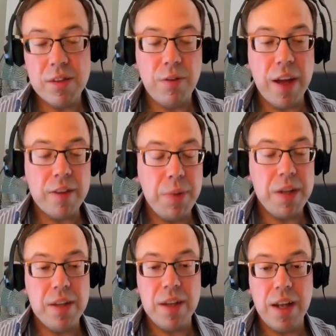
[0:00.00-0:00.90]

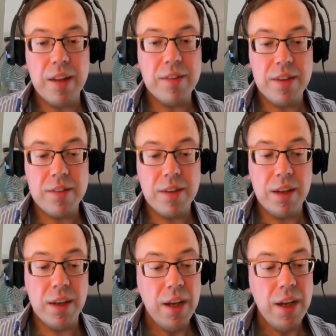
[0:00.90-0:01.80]
flexibility analysis,
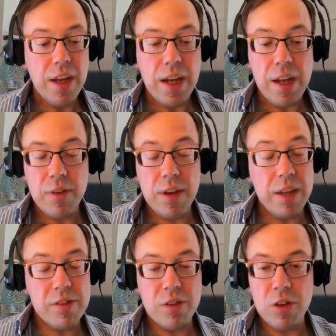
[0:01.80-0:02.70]
and even
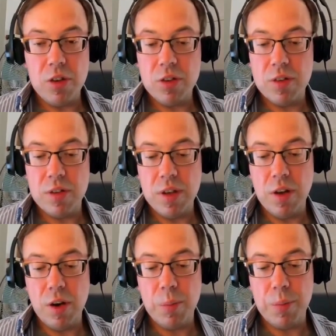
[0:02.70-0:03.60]
institutions in
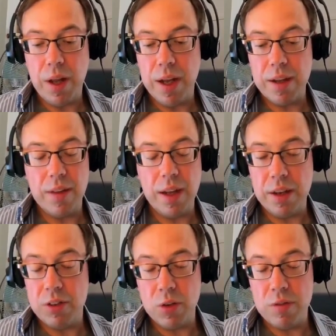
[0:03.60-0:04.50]
Europe like the
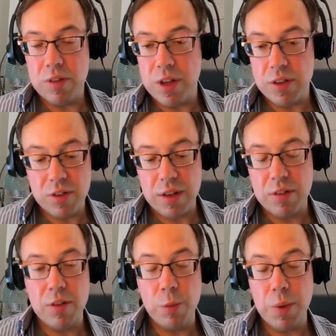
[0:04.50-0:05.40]
Joint Research
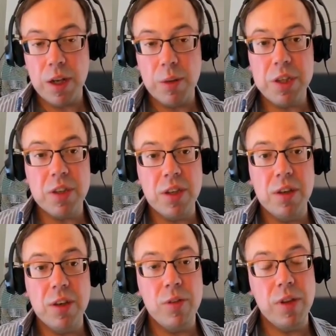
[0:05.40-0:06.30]
Centre of the European
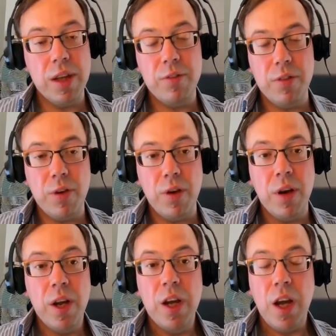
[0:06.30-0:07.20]
Commission using it for
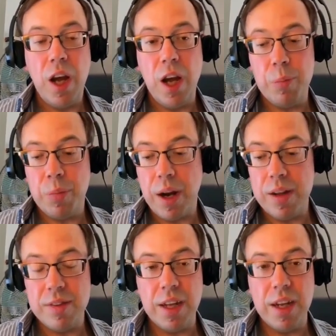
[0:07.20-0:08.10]

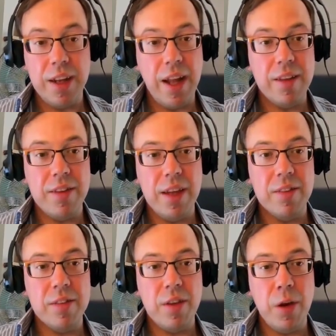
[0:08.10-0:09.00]
pricing
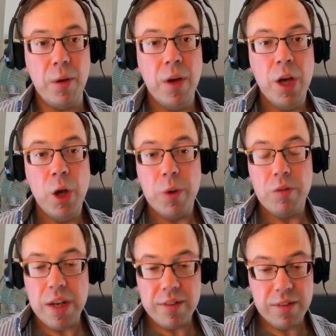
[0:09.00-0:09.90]
analyses. So we're
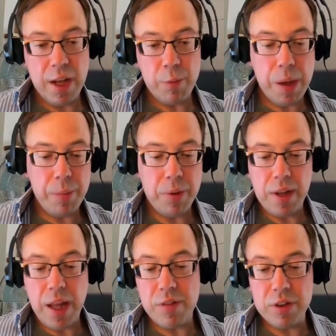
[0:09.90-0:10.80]
really seeing people
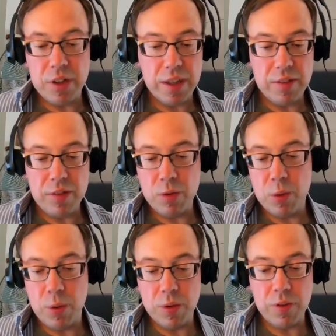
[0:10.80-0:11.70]
leveraging these
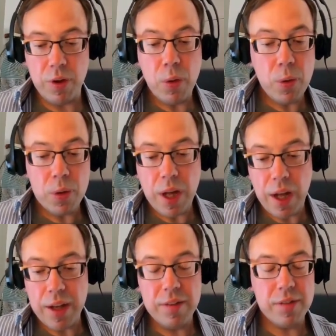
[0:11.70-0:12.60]
tools for all
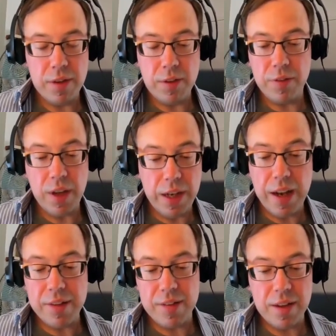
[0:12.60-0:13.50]
kinds of
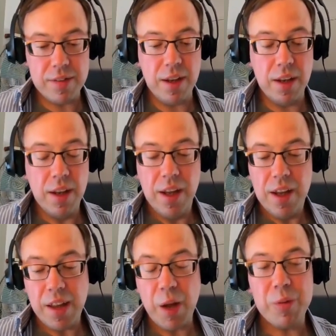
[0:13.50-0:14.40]
analysis, and
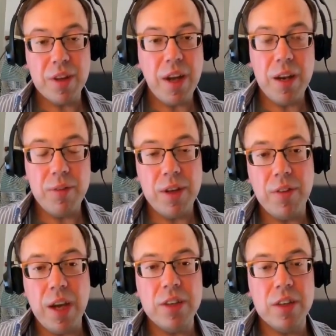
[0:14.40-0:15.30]
that was the kind of
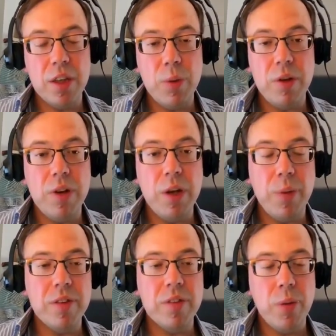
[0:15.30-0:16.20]
innovation that we really
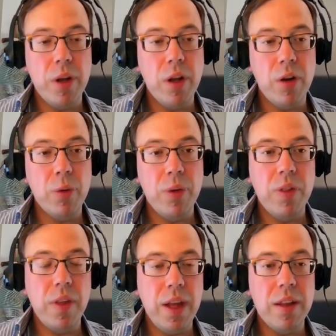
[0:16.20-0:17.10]
wanted to unlock with
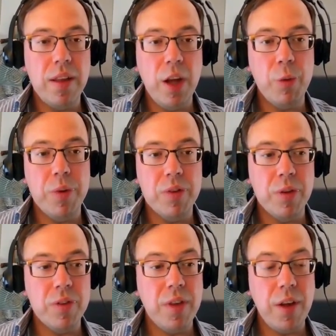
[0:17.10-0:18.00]
the open
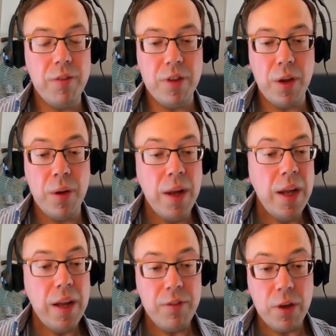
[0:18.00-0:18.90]
source stuff. So
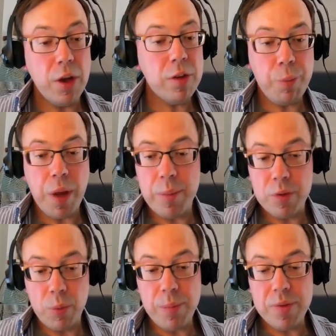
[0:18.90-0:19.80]
if you go to the
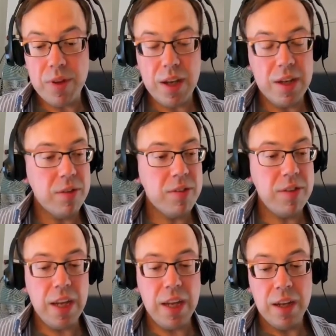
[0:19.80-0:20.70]
PyPSA website, you'll
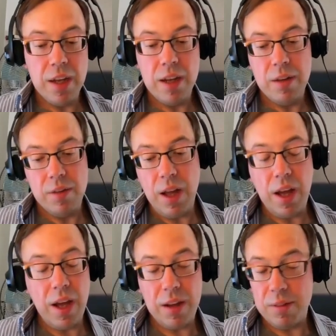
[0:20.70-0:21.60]
see
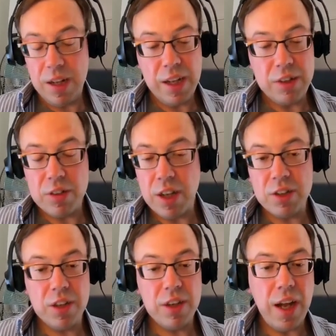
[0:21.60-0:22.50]
a little
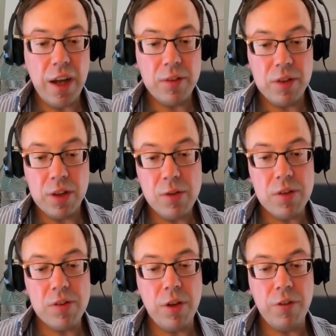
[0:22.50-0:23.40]
introduction, how to use the
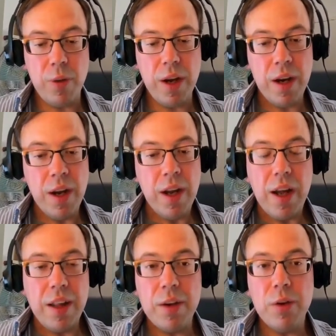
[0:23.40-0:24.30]
software,
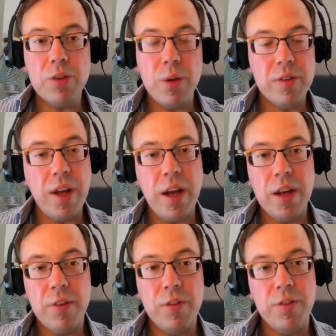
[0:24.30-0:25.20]
and then also a ton
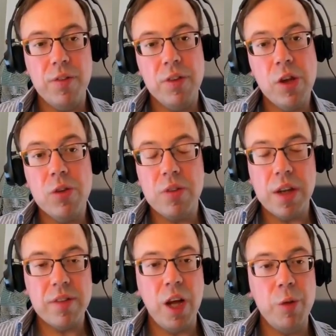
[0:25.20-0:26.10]
of user
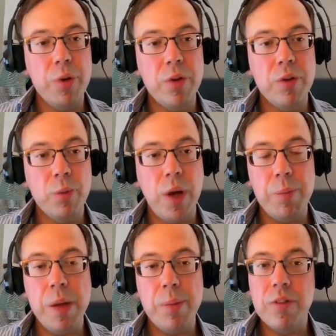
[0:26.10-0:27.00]
examples where
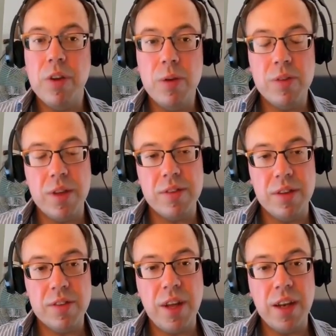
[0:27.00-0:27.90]
people have used this
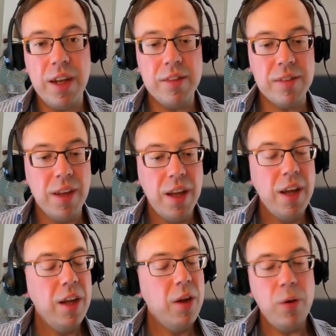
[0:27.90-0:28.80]
in studies.
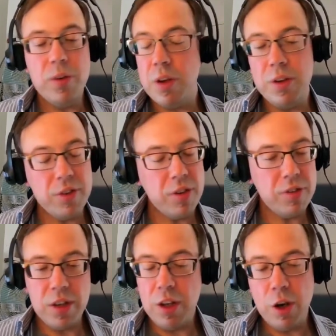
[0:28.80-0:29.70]
Also, not
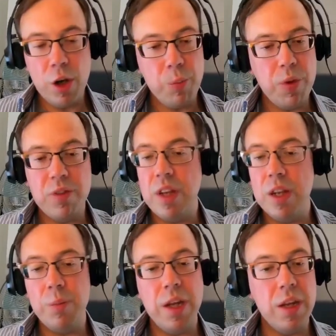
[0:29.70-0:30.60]
just in Europe, we've seen
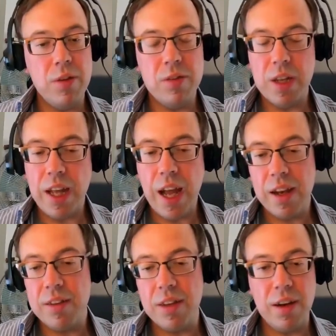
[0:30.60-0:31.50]
it being used in
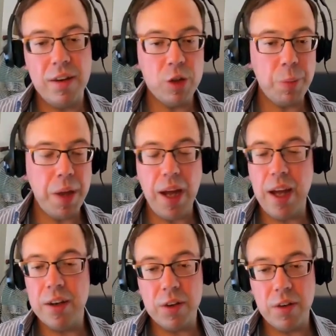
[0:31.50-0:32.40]
Canada and
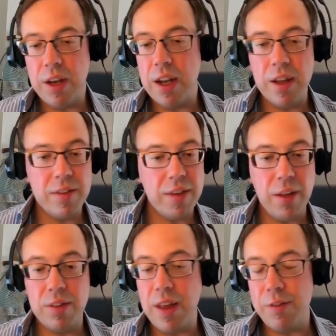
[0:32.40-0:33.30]
Japan, Korea,
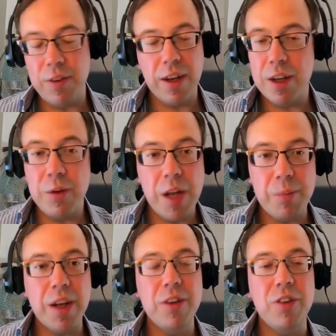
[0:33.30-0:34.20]
South Africa, you name
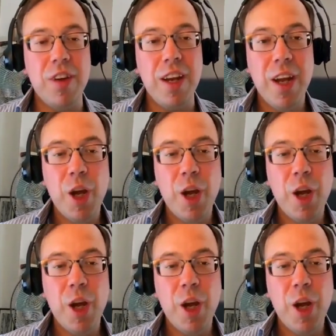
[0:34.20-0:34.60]
a country,